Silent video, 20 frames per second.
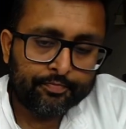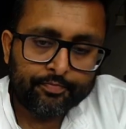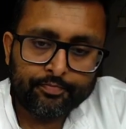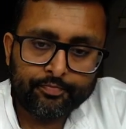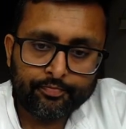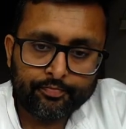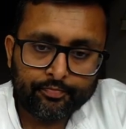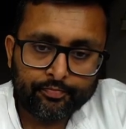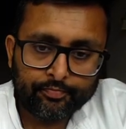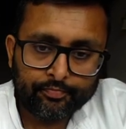
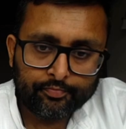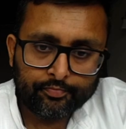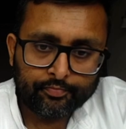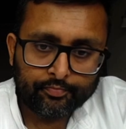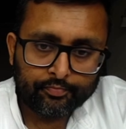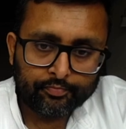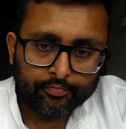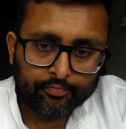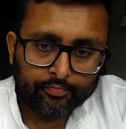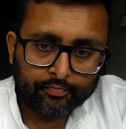
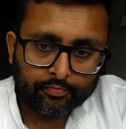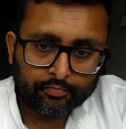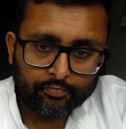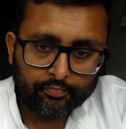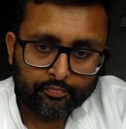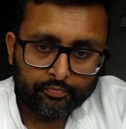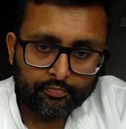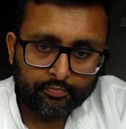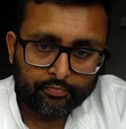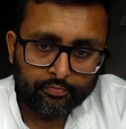
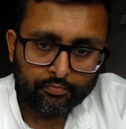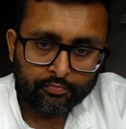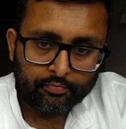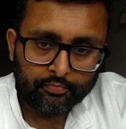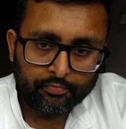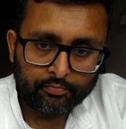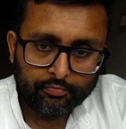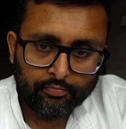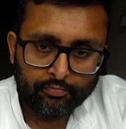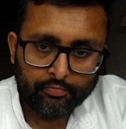
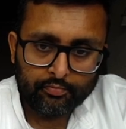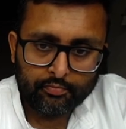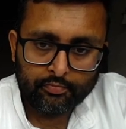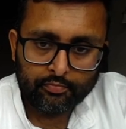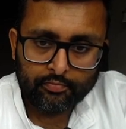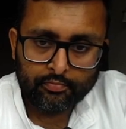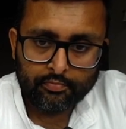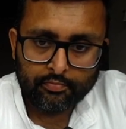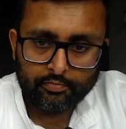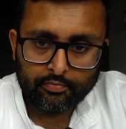
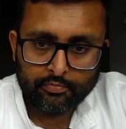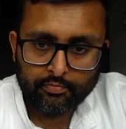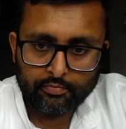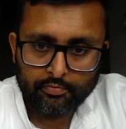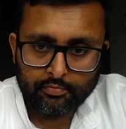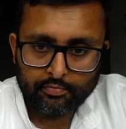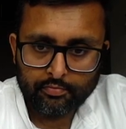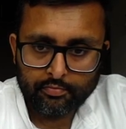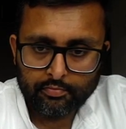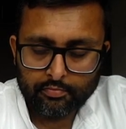
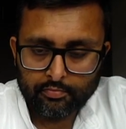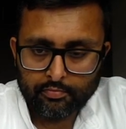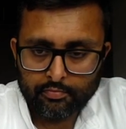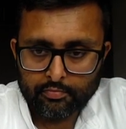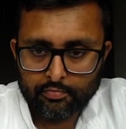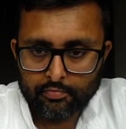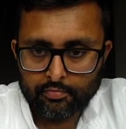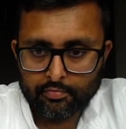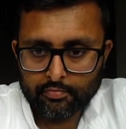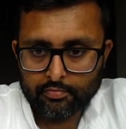
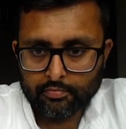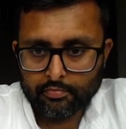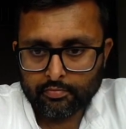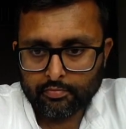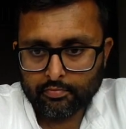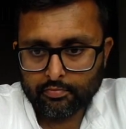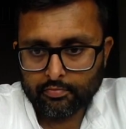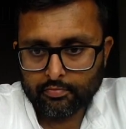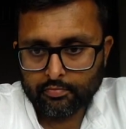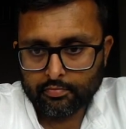
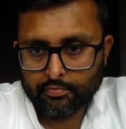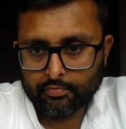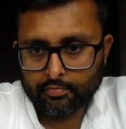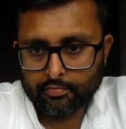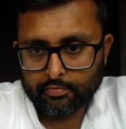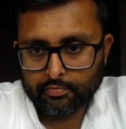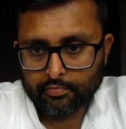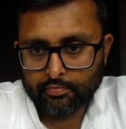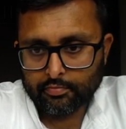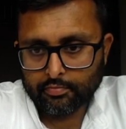
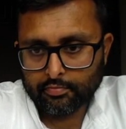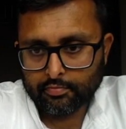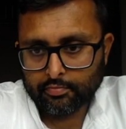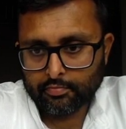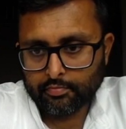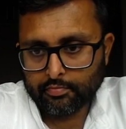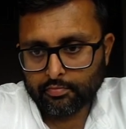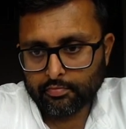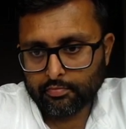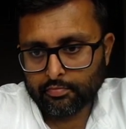
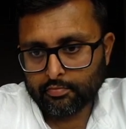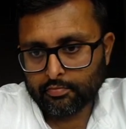[no speech]